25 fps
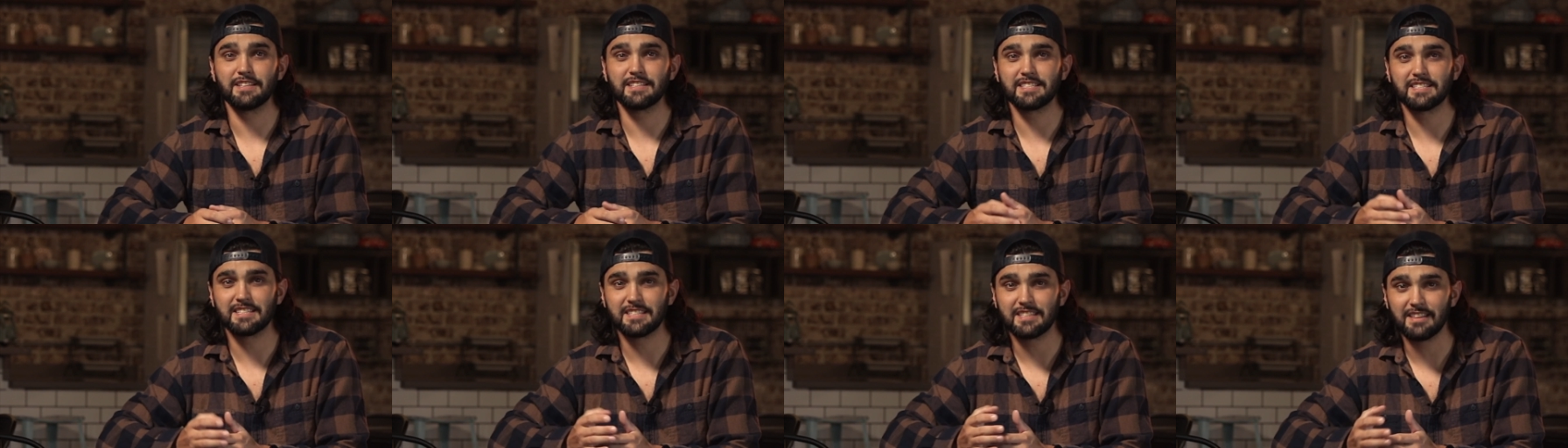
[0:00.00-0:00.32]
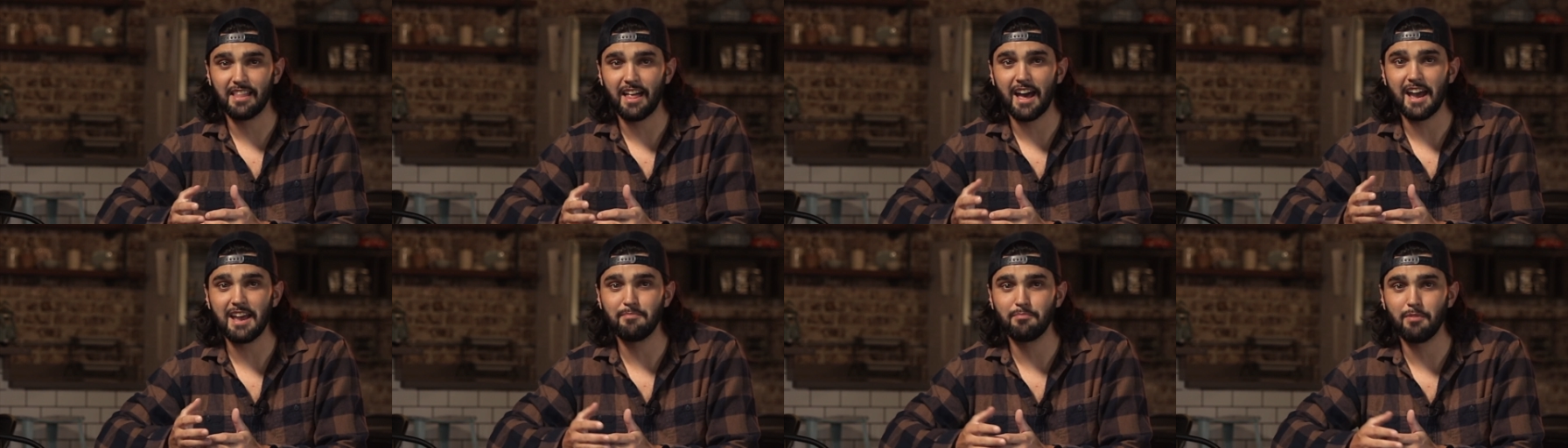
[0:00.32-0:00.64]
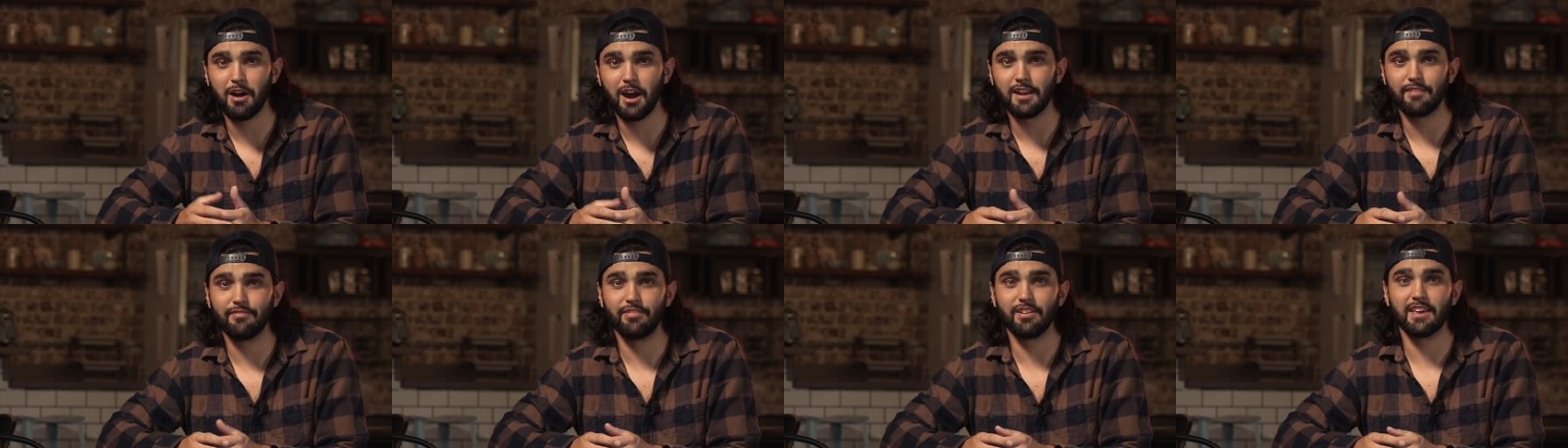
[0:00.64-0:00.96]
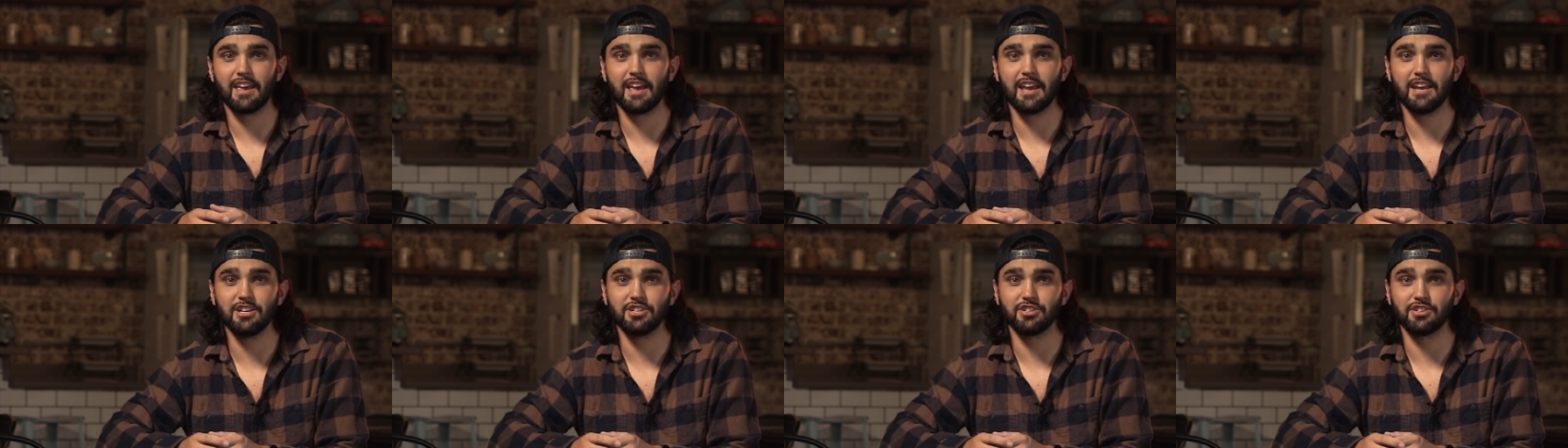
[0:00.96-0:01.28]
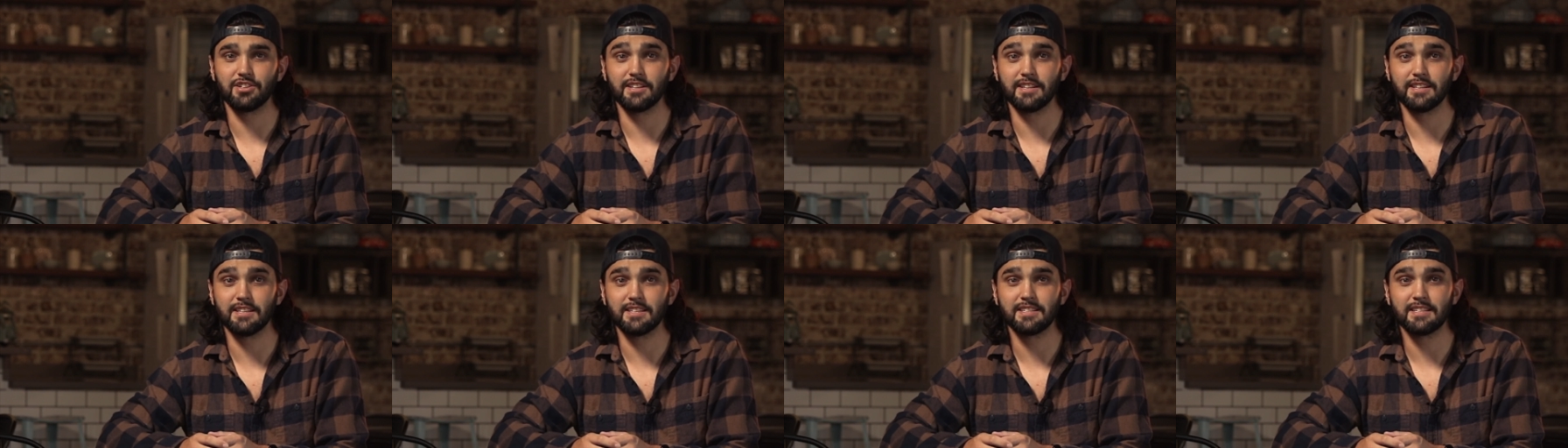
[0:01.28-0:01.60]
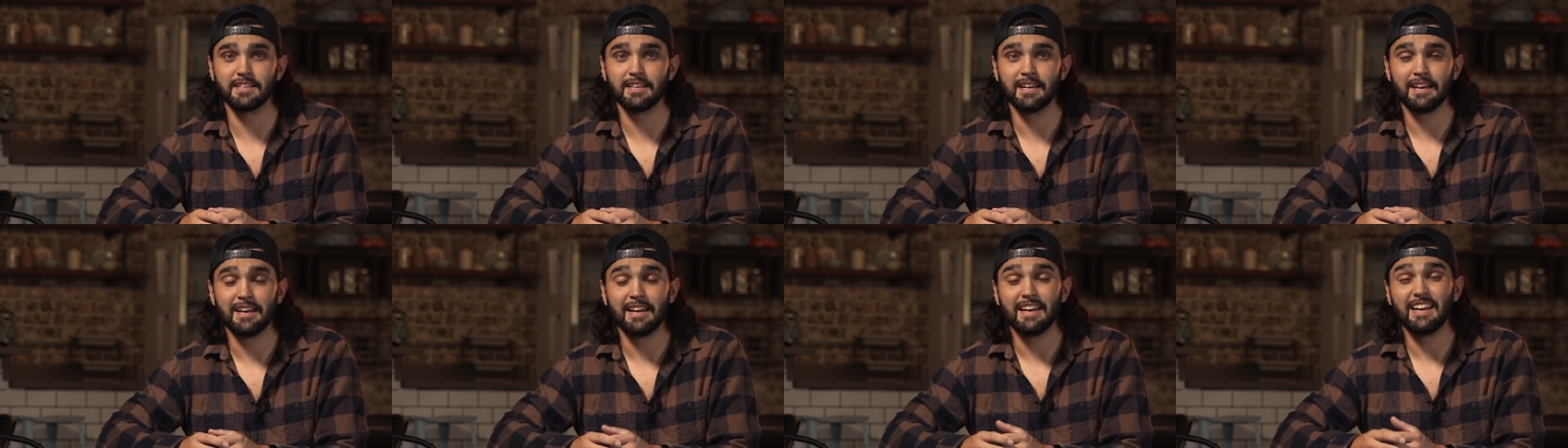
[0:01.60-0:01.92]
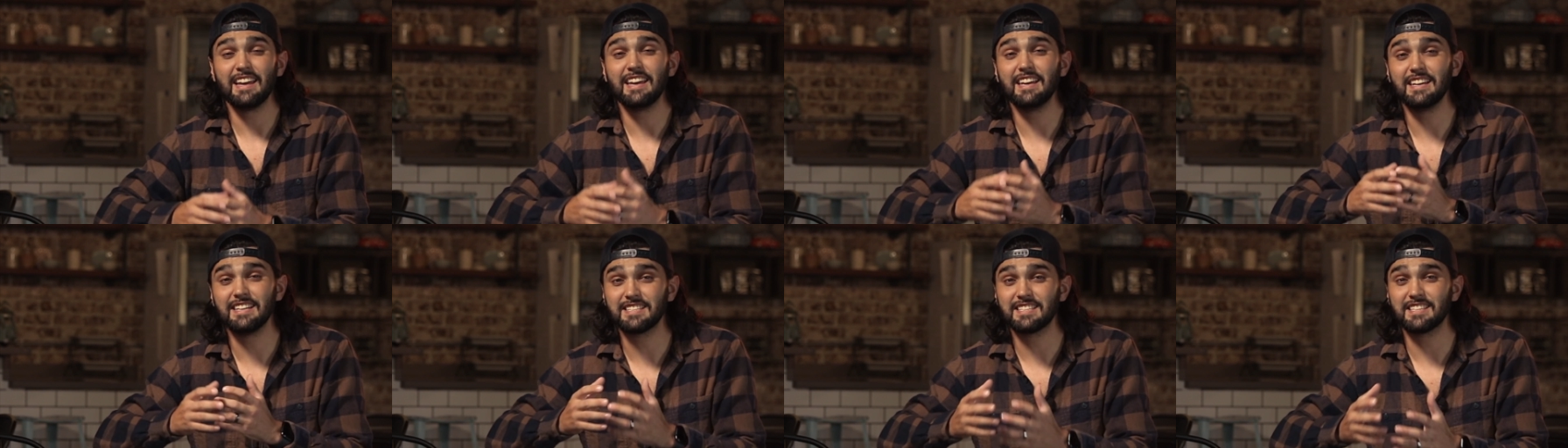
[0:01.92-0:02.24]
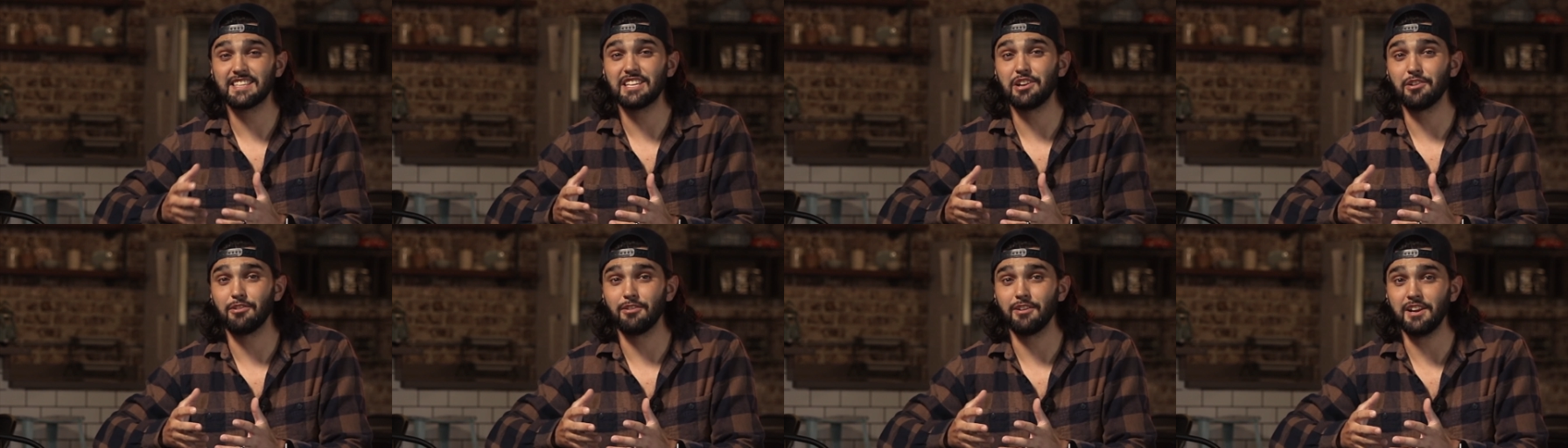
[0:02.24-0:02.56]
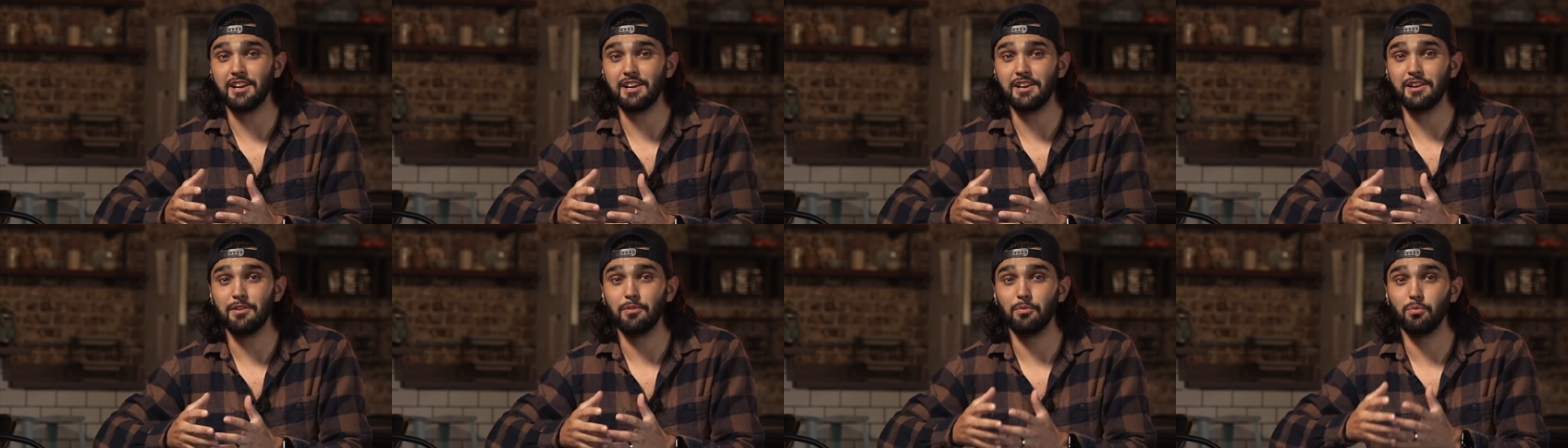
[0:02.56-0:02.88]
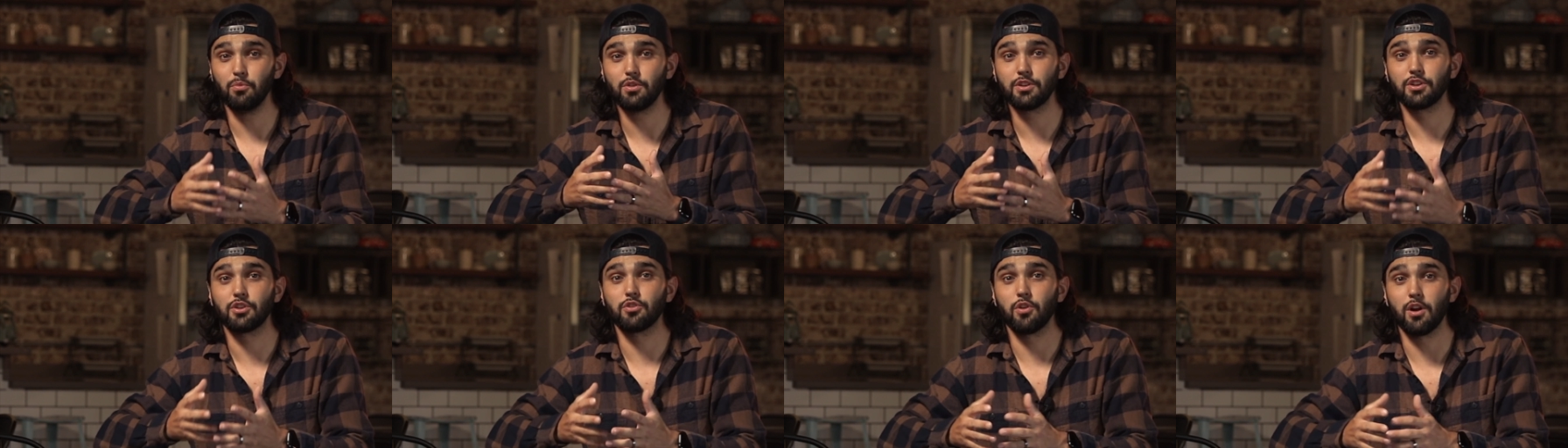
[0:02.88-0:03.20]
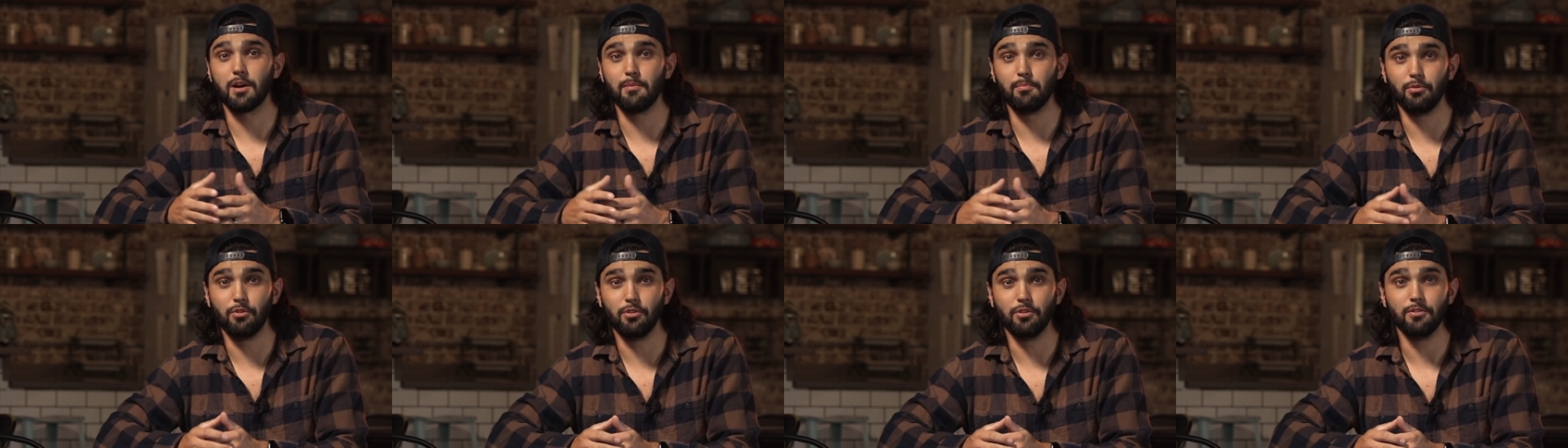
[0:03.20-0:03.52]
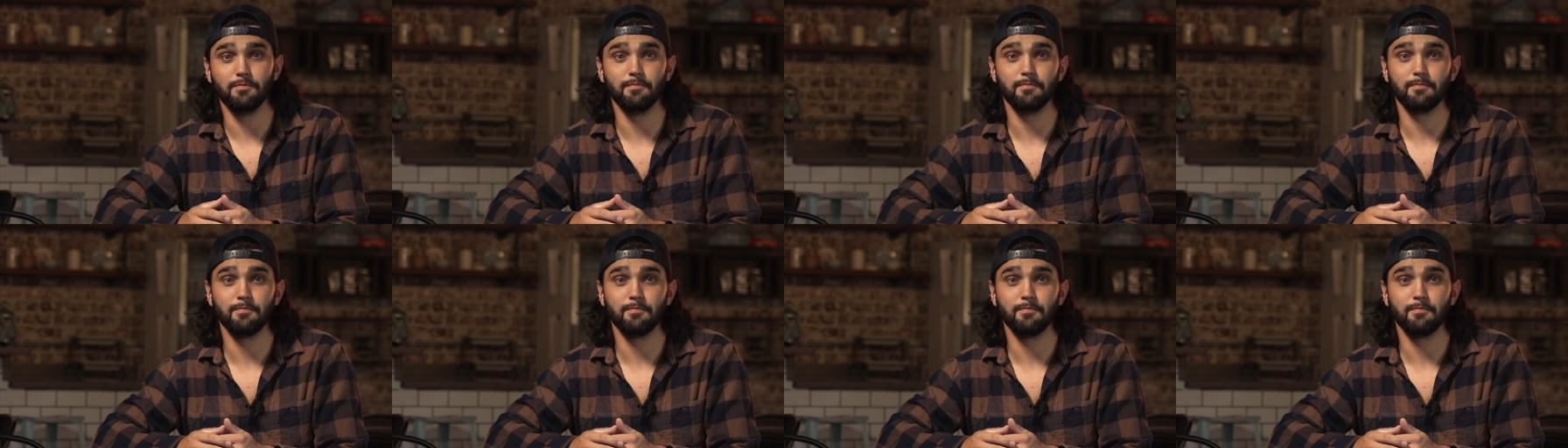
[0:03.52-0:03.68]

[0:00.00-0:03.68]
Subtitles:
slight modifications, his theory would crumble.